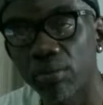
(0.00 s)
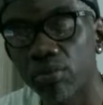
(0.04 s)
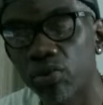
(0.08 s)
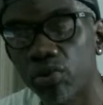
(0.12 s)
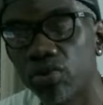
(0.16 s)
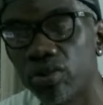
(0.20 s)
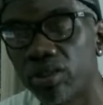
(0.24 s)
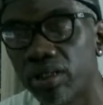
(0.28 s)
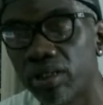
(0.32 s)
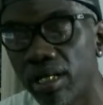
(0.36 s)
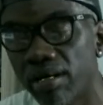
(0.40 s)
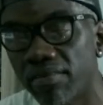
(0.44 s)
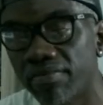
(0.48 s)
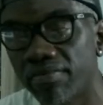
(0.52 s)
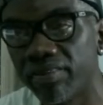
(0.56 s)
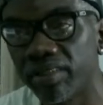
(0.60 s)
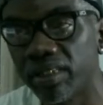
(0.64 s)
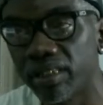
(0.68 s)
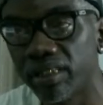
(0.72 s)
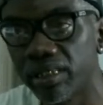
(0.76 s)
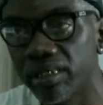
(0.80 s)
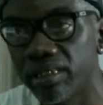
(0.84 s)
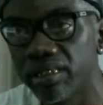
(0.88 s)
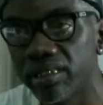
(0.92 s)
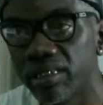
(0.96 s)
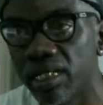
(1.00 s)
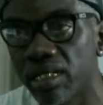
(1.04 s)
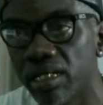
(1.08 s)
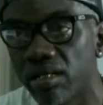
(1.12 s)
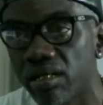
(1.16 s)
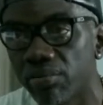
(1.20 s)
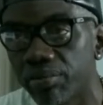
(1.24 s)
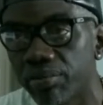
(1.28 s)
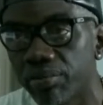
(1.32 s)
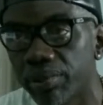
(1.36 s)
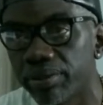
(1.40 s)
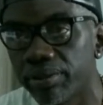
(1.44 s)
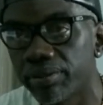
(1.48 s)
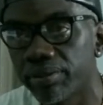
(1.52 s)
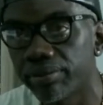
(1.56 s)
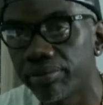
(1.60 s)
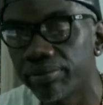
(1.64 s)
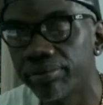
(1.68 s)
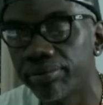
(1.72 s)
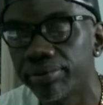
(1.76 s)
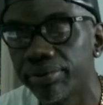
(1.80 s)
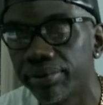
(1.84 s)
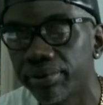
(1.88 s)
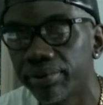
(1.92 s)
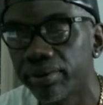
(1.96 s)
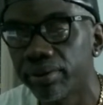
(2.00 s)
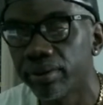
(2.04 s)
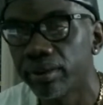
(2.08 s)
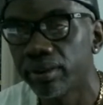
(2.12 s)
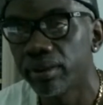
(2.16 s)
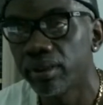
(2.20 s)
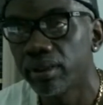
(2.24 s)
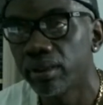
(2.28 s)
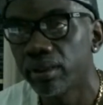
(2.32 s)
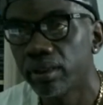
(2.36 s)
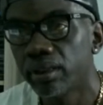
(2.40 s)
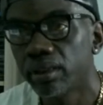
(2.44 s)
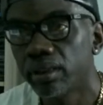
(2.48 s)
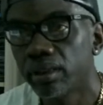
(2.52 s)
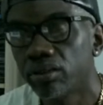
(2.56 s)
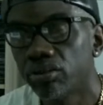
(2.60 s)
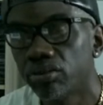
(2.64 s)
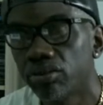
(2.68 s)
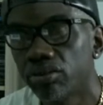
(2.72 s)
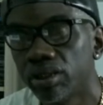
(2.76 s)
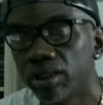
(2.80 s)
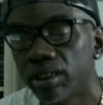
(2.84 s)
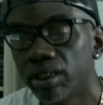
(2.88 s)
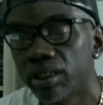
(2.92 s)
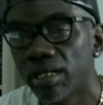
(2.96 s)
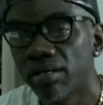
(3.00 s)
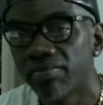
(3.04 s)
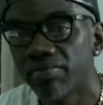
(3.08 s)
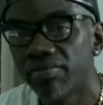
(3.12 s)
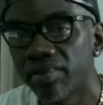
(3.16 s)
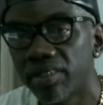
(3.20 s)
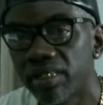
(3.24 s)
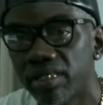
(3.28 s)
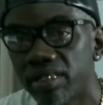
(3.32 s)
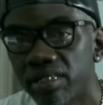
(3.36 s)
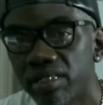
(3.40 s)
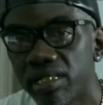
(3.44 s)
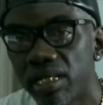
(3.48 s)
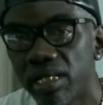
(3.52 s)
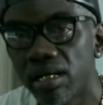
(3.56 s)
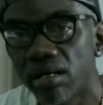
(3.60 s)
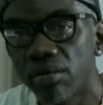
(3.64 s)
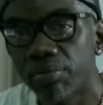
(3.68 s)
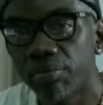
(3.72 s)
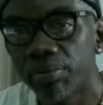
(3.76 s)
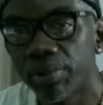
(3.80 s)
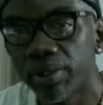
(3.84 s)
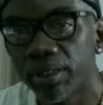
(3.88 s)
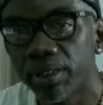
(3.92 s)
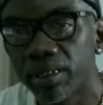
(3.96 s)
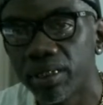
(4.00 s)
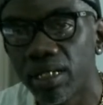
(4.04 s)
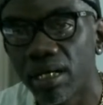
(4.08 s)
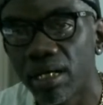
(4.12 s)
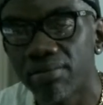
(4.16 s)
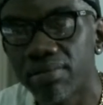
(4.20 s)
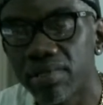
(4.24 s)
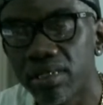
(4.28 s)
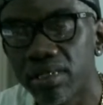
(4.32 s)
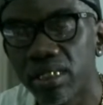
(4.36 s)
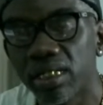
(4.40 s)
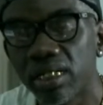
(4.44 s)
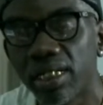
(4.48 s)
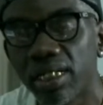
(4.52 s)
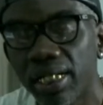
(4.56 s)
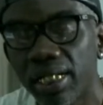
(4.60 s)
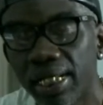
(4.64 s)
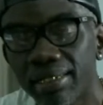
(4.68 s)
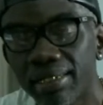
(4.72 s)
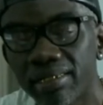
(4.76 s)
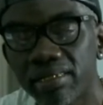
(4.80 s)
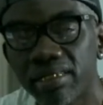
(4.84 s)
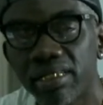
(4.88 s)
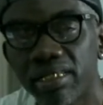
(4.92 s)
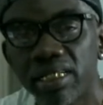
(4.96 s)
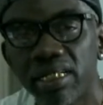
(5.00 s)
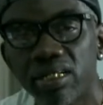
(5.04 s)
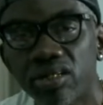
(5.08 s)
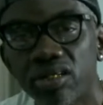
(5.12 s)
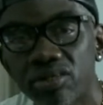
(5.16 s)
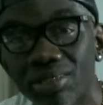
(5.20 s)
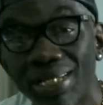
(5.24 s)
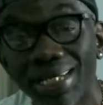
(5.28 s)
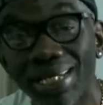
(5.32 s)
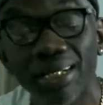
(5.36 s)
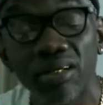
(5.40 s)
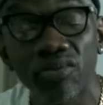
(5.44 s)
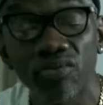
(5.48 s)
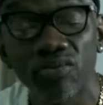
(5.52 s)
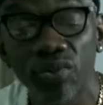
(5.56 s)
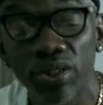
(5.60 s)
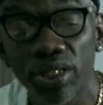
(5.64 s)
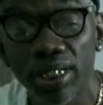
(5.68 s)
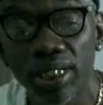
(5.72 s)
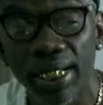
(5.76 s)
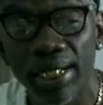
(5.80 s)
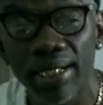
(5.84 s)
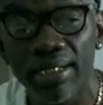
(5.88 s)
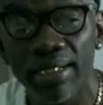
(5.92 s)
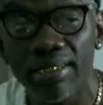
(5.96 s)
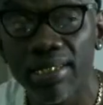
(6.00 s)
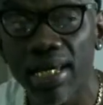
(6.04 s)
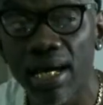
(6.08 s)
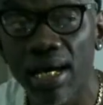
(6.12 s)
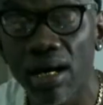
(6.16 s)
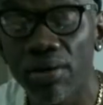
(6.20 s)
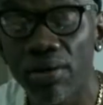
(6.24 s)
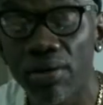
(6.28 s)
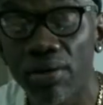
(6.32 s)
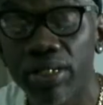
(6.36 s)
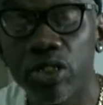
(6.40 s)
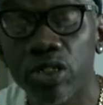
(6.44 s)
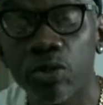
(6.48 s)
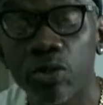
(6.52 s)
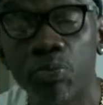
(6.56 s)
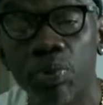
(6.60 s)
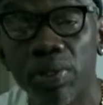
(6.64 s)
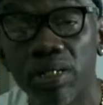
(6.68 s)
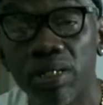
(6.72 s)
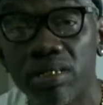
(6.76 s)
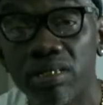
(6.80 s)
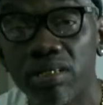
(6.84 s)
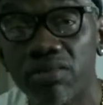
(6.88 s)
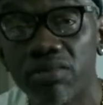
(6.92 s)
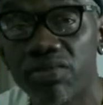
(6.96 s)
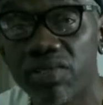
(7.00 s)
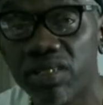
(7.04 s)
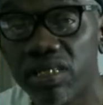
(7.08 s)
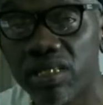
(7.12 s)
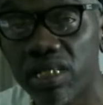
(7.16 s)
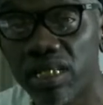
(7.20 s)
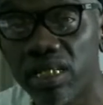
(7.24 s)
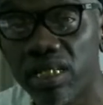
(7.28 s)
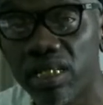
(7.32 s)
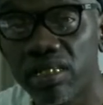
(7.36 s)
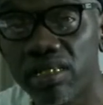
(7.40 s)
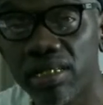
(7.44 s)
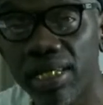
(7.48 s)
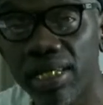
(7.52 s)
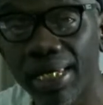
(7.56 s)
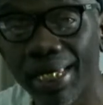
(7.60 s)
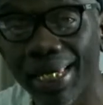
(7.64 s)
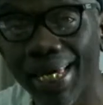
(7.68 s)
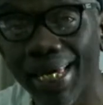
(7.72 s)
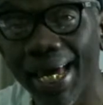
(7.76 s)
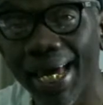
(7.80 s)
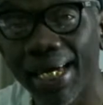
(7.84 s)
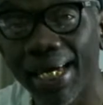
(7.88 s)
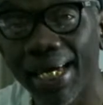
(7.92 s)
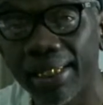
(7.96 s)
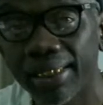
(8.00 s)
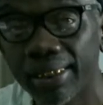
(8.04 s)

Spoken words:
You could definitely Zelle me. Because I was looking at sneakers. I didn't realize how expensive sneakers had got.